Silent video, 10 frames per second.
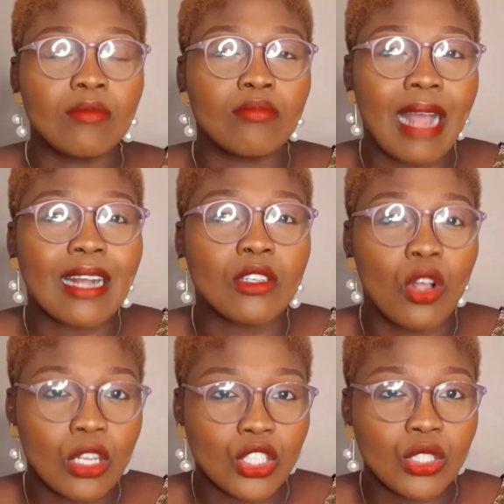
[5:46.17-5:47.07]

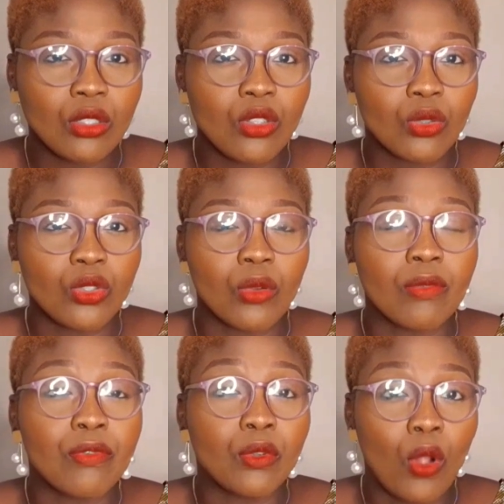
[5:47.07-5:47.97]
acknowledging your
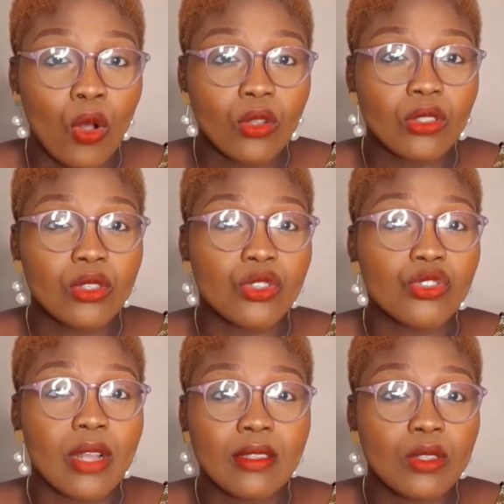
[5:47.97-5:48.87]
flaws, your
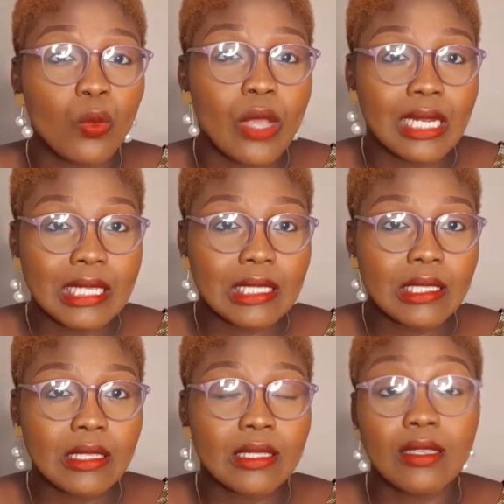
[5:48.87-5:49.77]
strengths, your
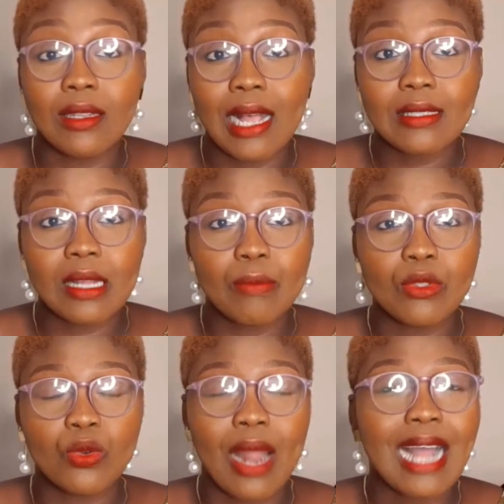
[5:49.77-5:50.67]
weaknesses in the last
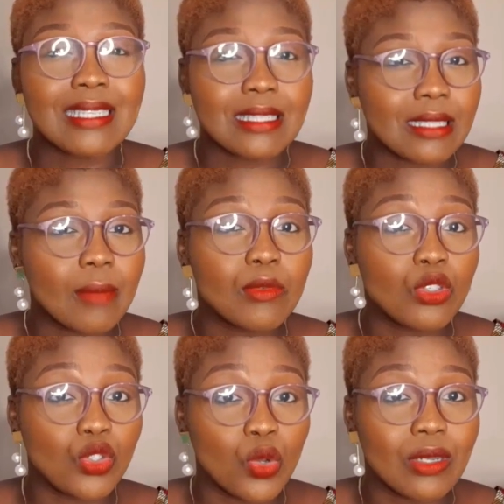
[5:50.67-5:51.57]
episode. Accept
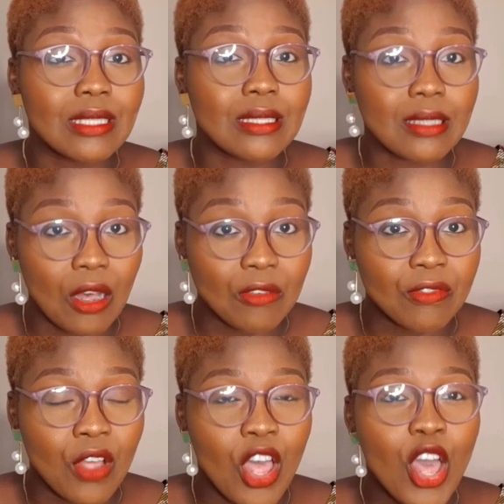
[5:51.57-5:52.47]
yourself.
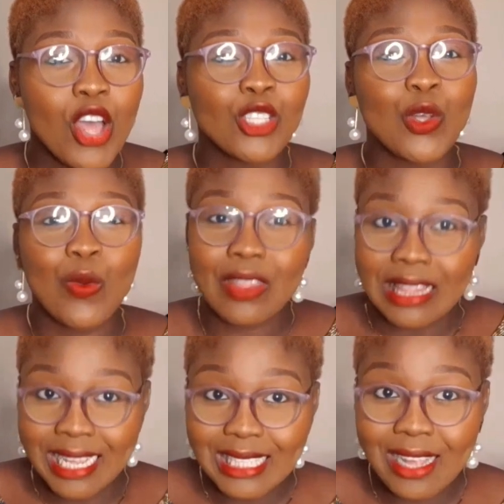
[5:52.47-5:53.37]
So
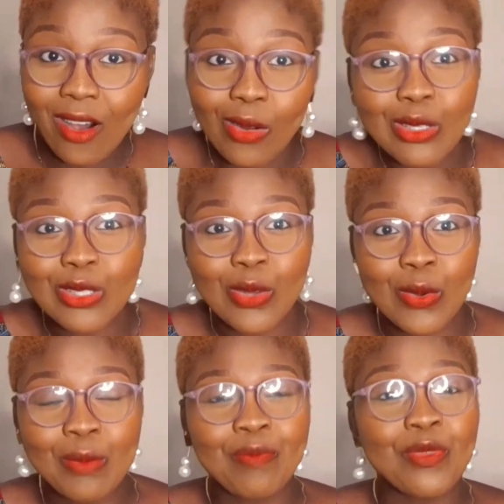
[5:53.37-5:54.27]
this
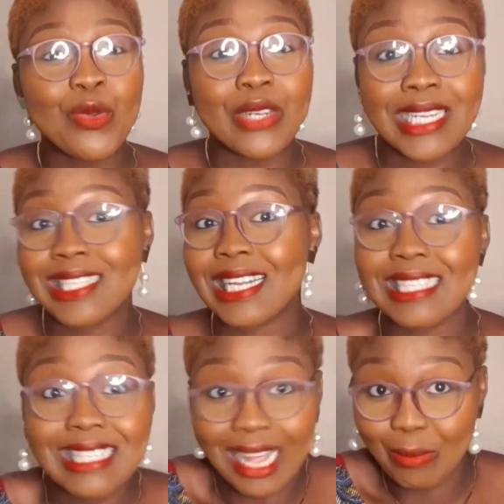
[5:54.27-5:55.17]
also, you need to
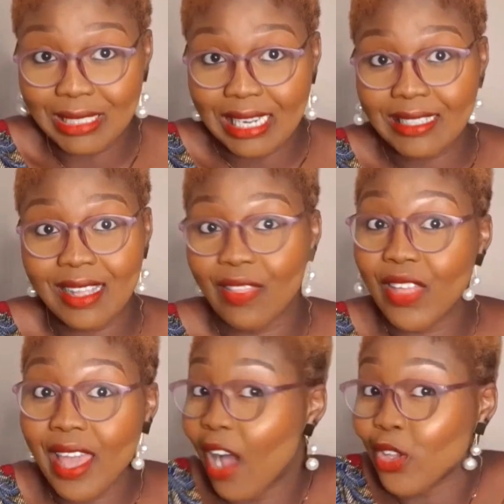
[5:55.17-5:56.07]
accept it.
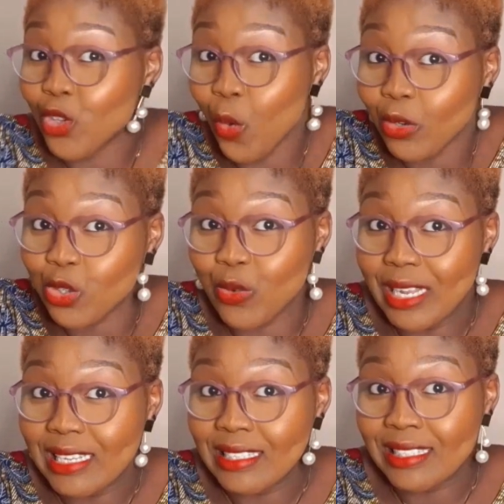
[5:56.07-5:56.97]
They are your
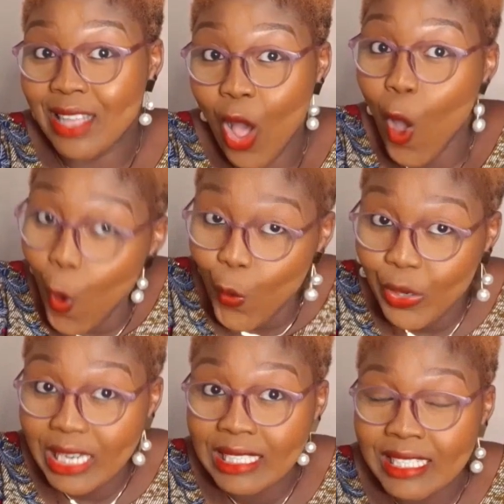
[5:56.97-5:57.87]
triggers.
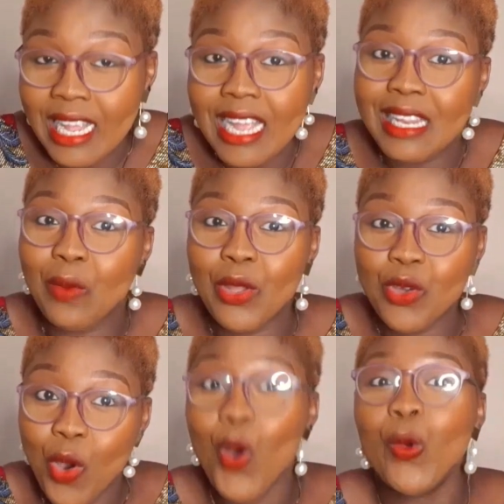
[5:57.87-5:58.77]
Own it. Now when
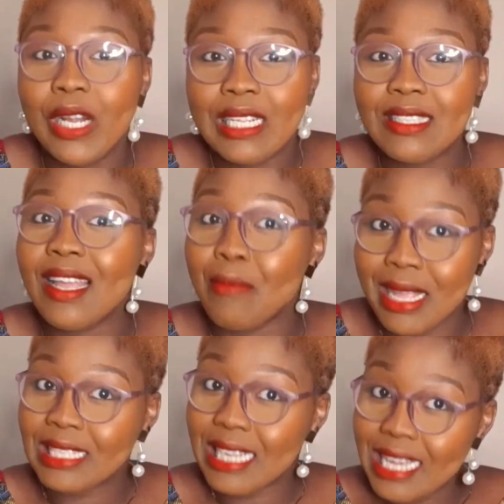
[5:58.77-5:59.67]
you own it, it
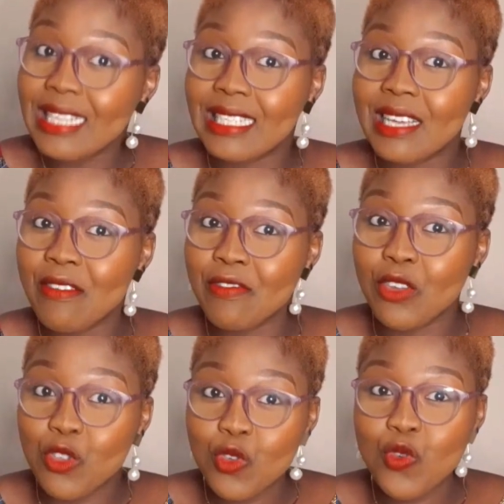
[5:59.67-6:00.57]
makes it easy for
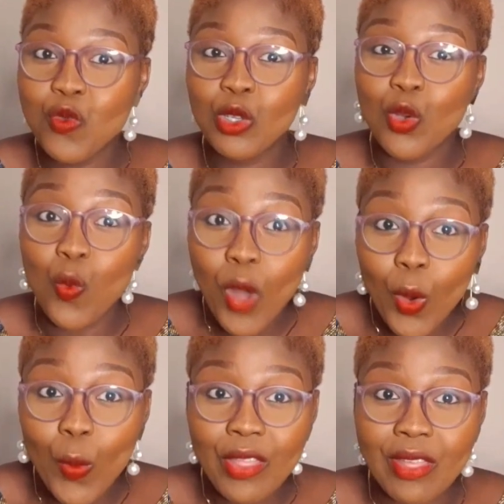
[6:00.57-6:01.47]
you to
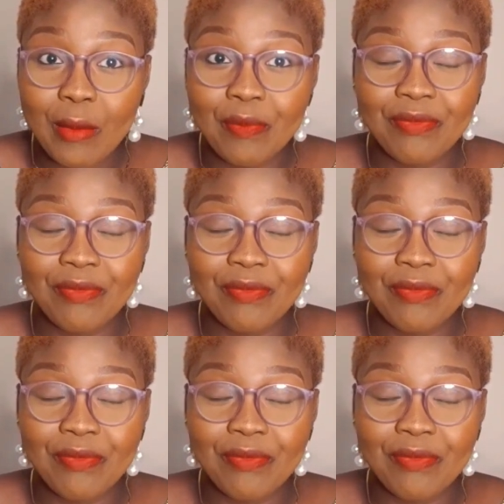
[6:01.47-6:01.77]
work with them.